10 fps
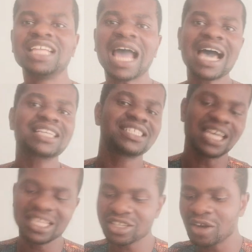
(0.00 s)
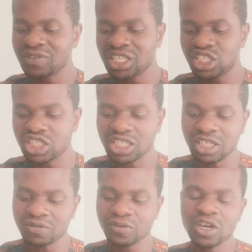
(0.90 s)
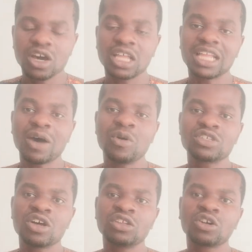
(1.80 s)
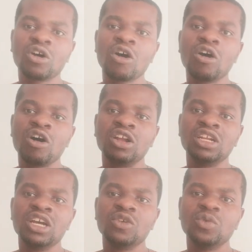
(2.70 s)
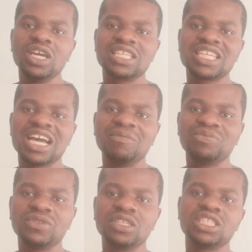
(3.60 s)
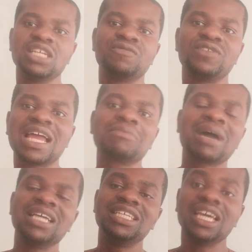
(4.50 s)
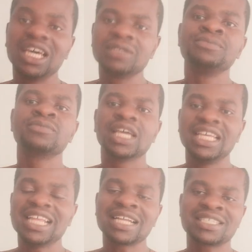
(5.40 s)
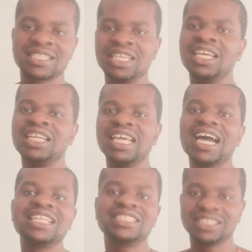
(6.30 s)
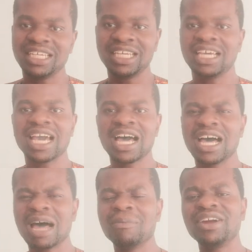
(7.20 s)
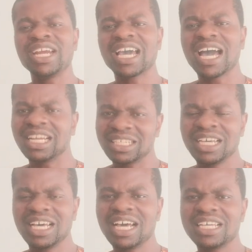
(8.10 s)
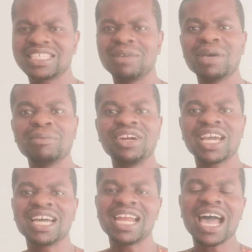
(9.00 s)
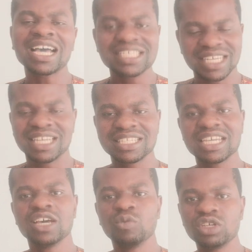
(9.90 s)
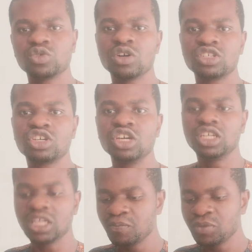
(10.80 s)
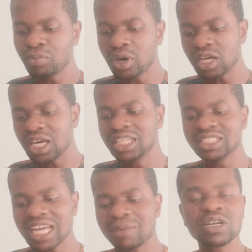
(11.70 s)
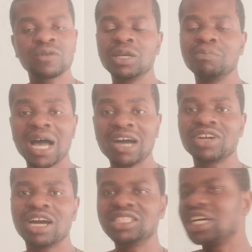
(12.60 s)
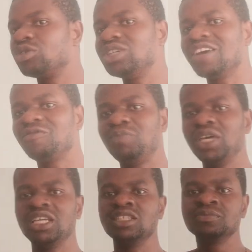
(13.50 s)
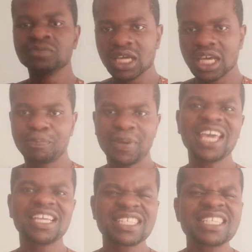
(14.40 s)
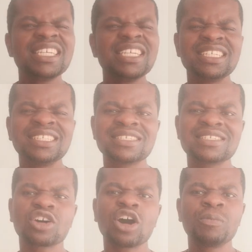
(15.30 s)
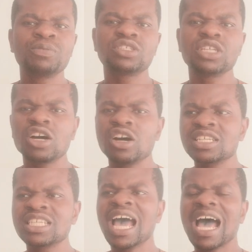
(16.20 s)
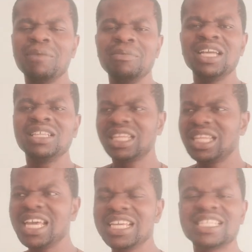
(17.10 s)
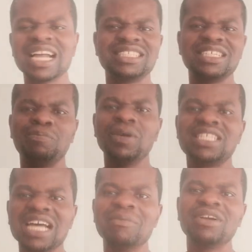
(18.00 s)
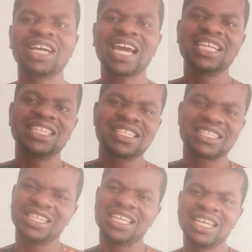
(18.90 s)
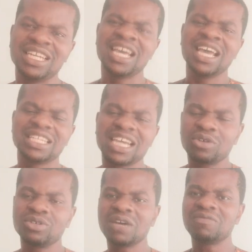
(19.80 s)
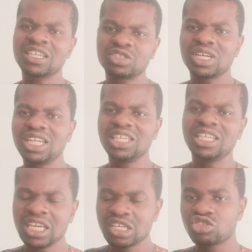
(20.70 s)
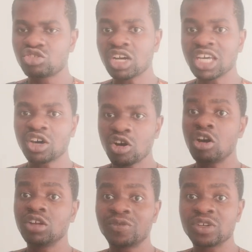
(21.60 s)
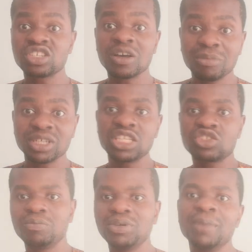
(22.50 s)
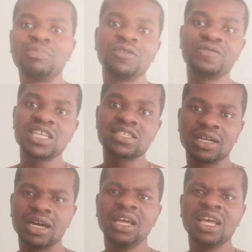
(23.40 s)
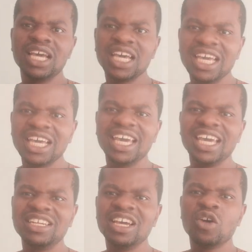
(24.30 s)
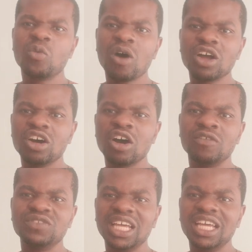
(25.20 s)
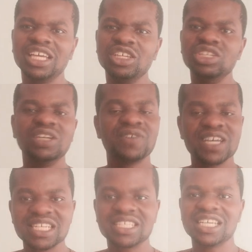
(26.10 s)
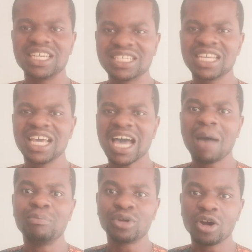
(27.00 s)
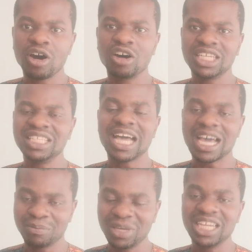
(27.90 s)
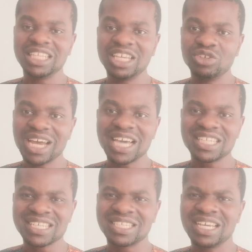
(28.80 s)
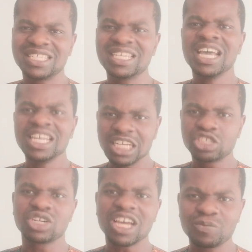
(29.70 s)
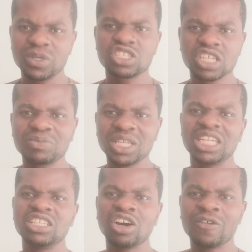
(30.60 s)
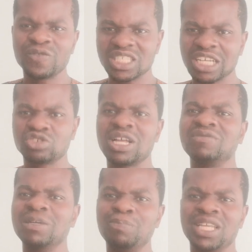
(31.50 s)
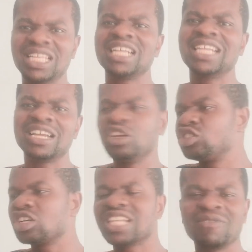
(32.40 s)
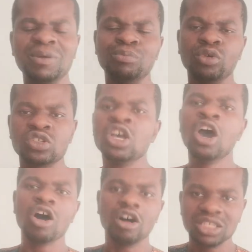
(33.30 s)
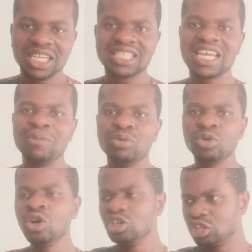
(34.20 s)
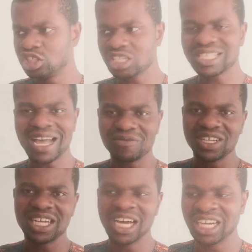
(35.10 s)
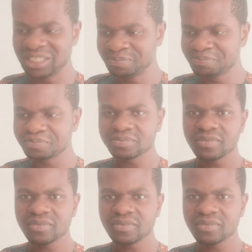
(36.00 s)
the accent of the chief that was on call with Chief Lagbaye in that scene, he had the semi-American accent, which was good. But in terms of the background, there could have been paintings, sculptures, I mean, things that depict America in the scene that could have actually struck a chord for somebody to be a professor in one of the universities abroad, in the United States. There should have been something in the office that should have depicted that, not just having books on the table, not just having a